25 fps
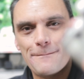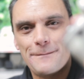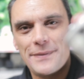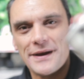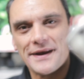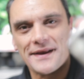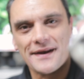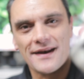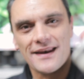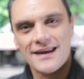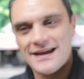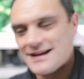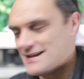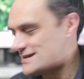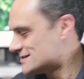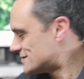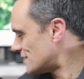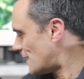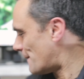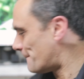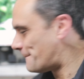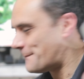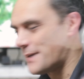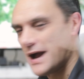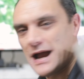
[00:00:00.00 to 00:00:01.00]
better lens
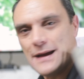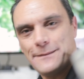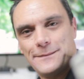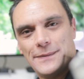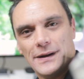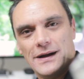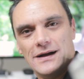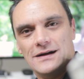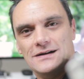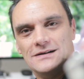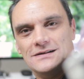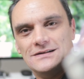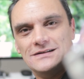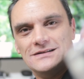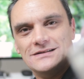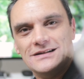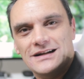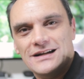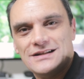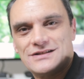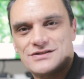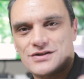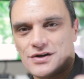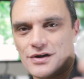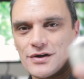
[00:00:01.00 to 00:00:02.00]
on paper.
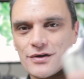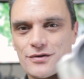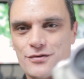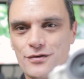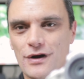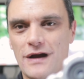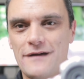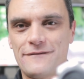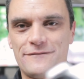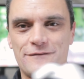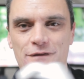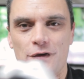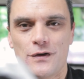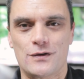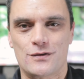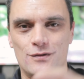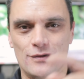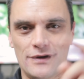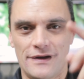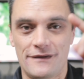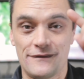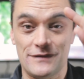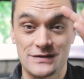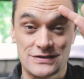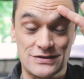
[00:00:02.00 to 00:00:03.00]
It's got a great
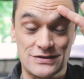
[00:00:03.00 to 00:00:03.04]
focal length,